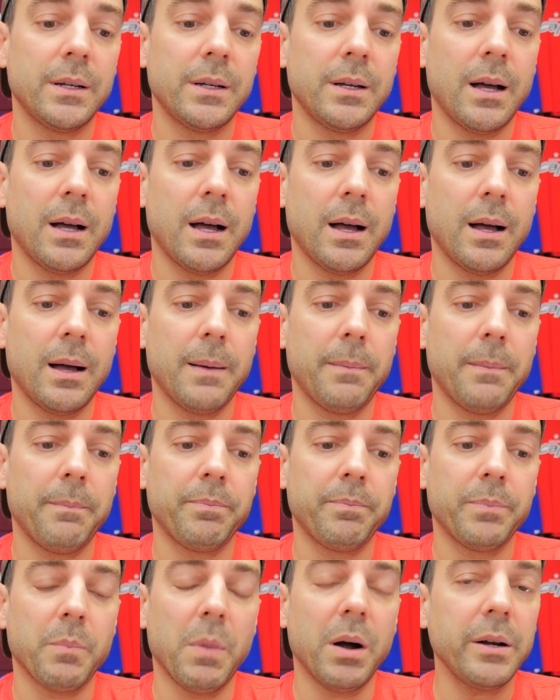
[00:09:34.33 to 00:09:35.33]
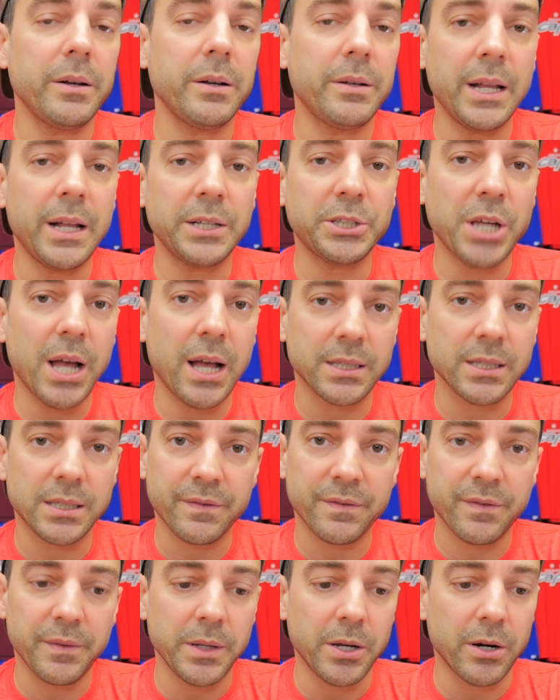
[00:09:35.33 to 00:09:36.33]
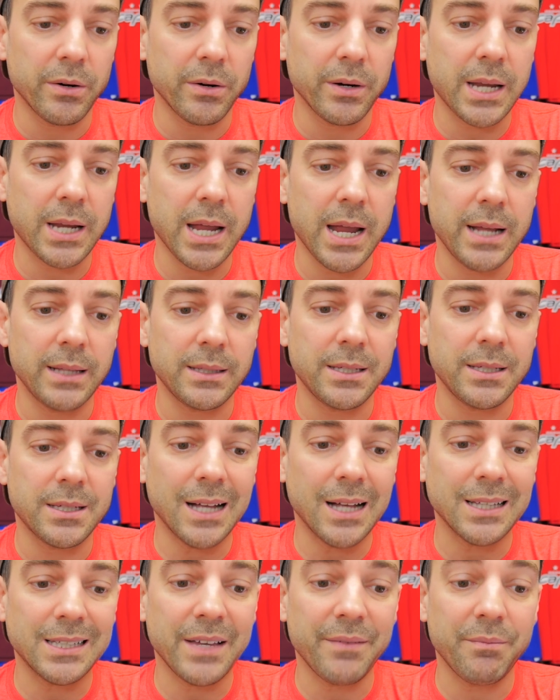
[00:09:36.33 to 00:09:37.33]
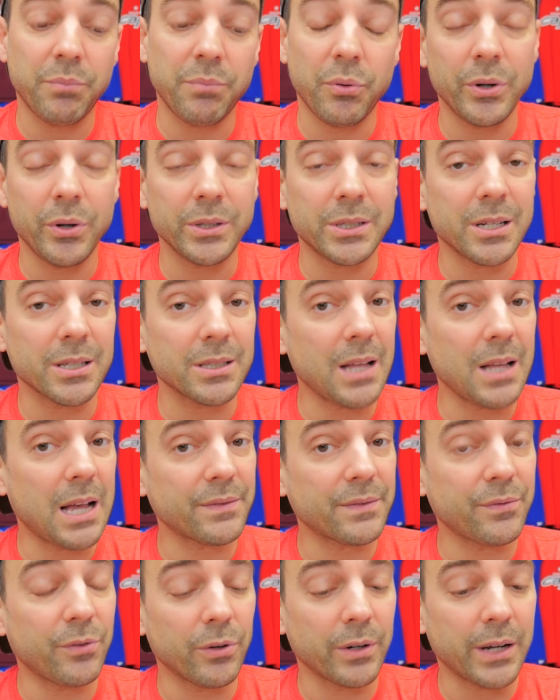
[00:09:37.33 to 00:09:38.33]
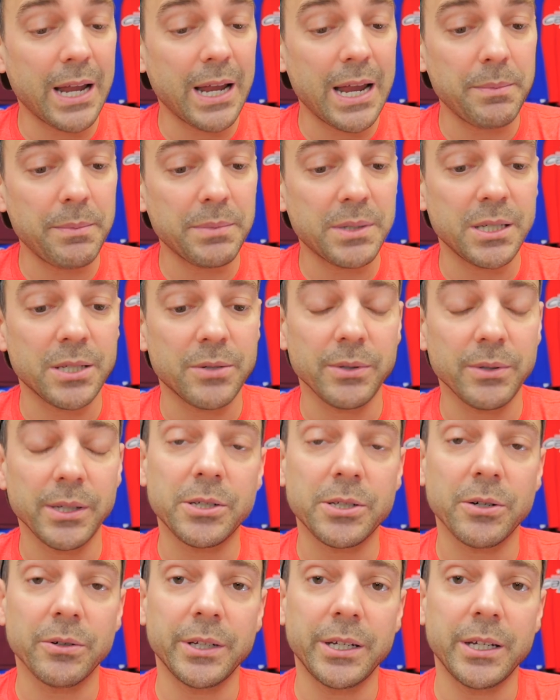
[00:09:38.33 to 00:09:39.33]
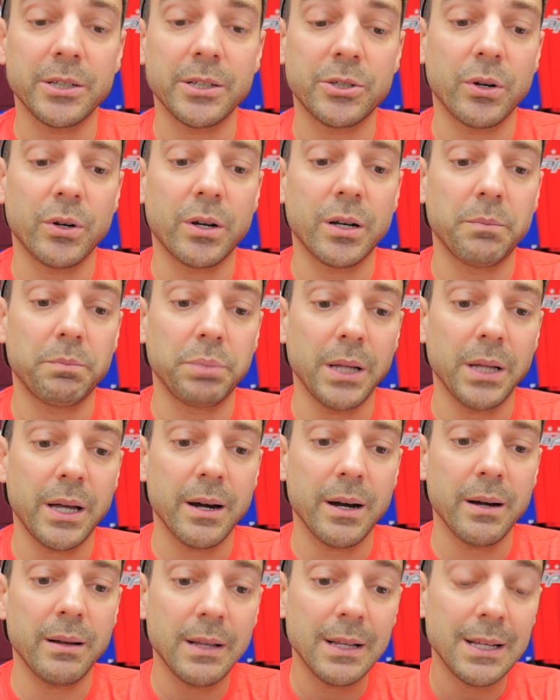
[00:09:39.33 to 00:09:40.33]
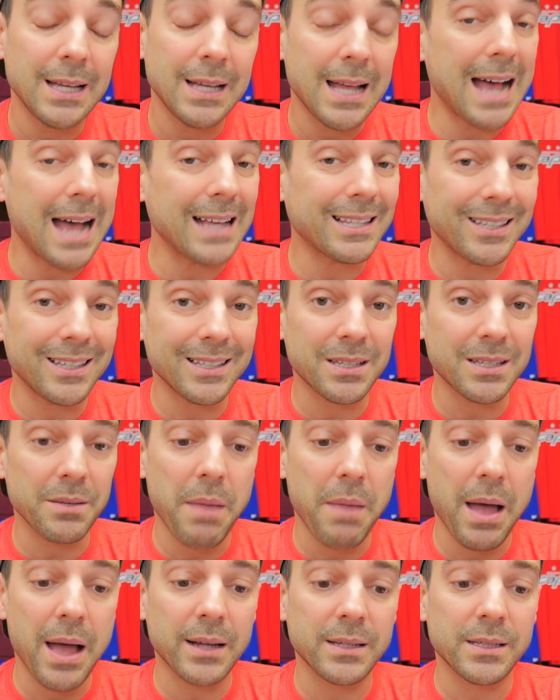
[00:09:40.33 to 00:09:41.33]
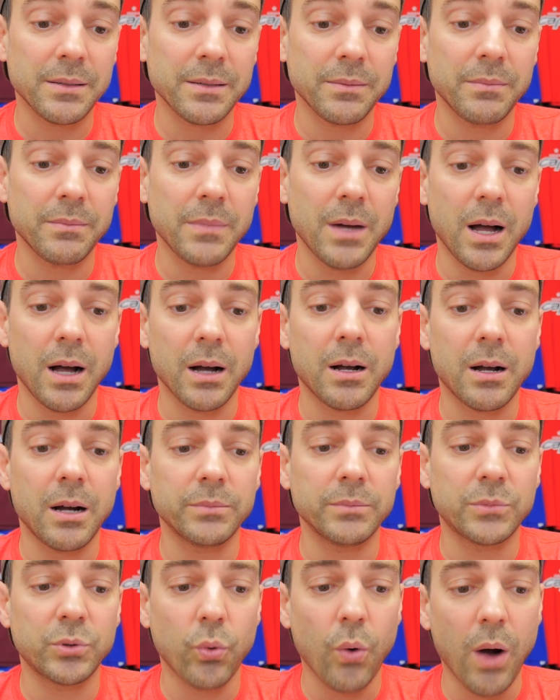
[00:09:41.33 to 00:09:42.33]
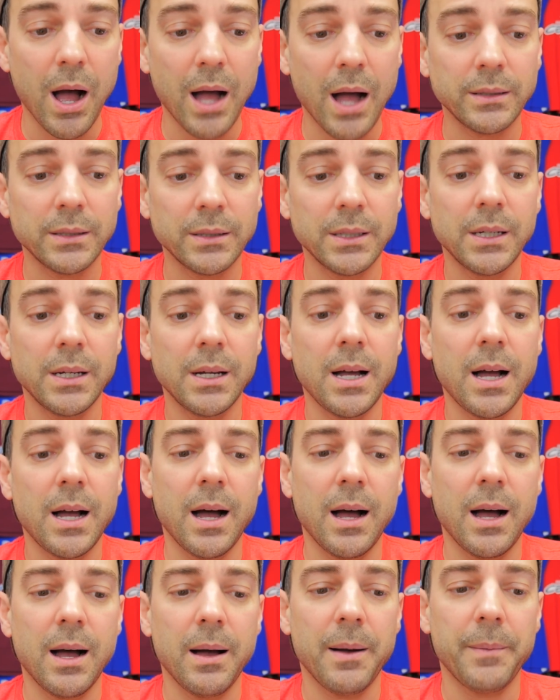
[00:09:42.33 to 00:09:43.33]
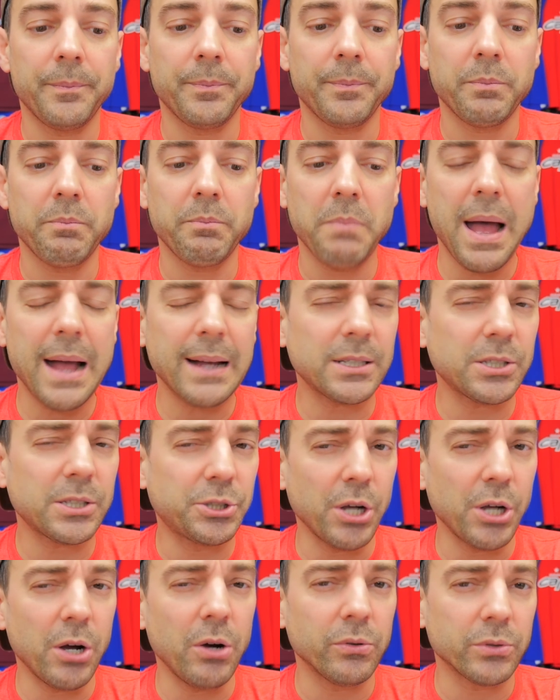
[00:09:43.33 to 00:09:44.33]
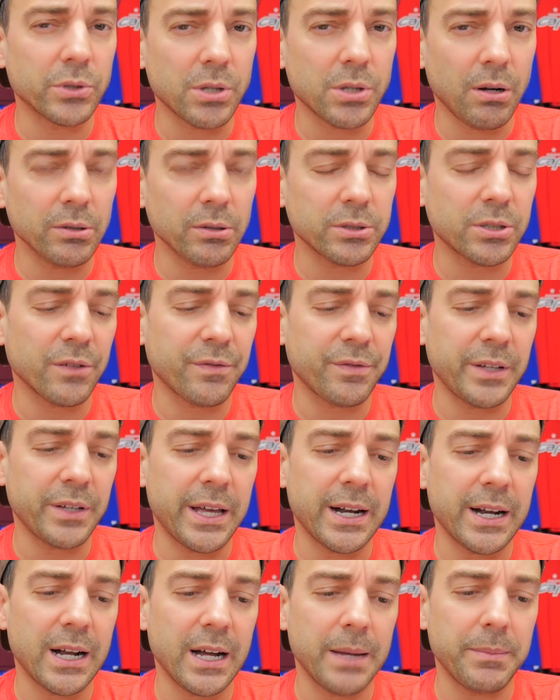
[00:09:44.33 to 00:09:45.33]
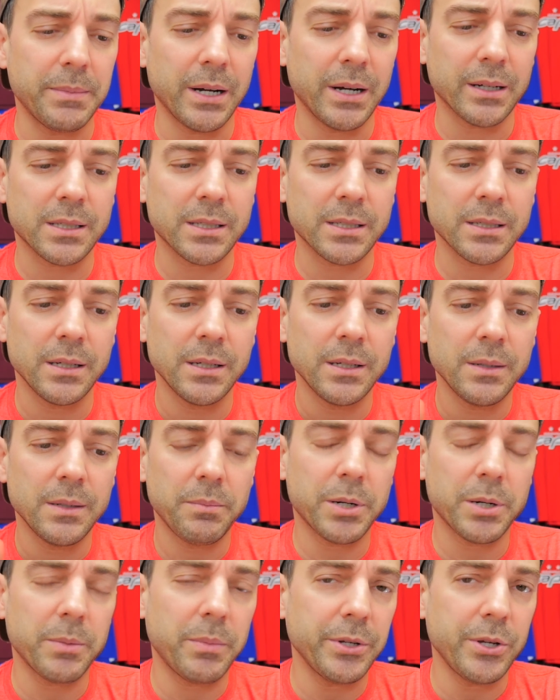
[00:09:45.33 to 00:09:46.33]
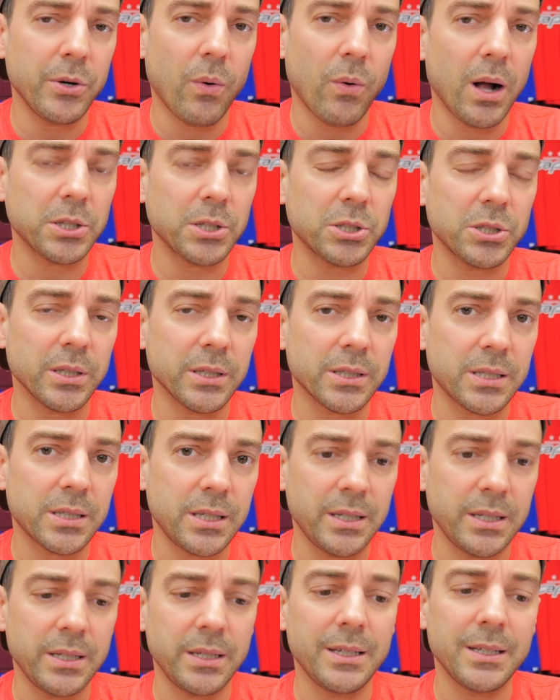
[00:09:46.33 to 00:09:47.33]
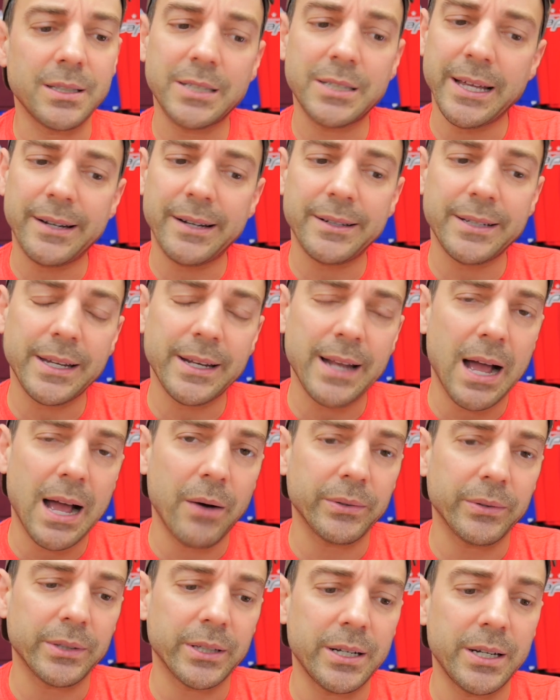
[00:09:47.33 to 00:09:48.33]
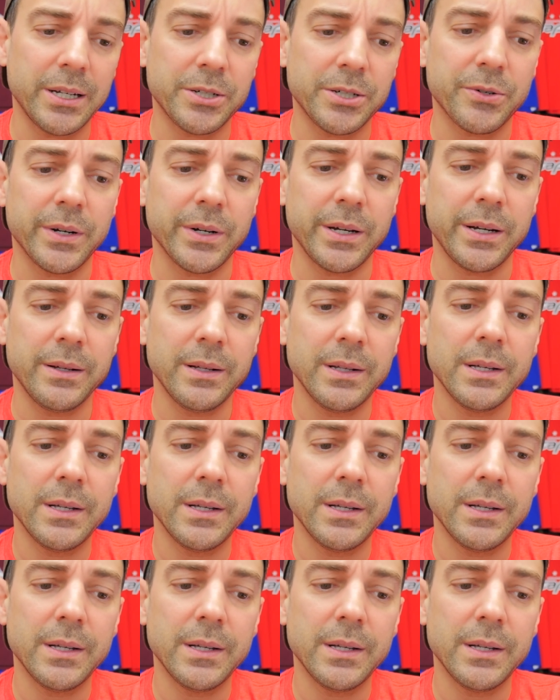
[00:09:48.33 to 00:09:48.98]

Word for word: Um, Martin Nechas from the Hurricanes. He's got seven points in his last four games. He's really turning into a good player, as is Maxime uh, Comtois. Um, Max Jones, also from the Anaheim Ducks. Put him on your watch list. He, he's day-to-day now with an injury,